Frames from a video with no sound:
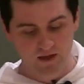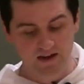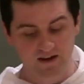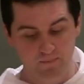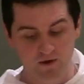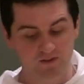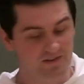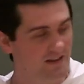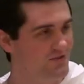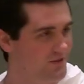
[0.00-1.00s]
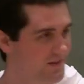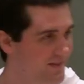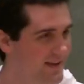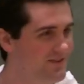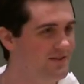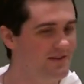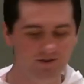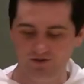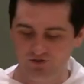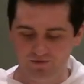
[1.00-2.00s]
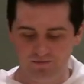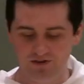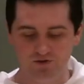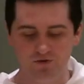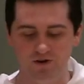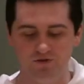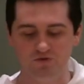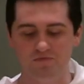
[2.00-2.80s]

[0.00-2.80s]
And in a presidential election year, it shouldn't be too hard to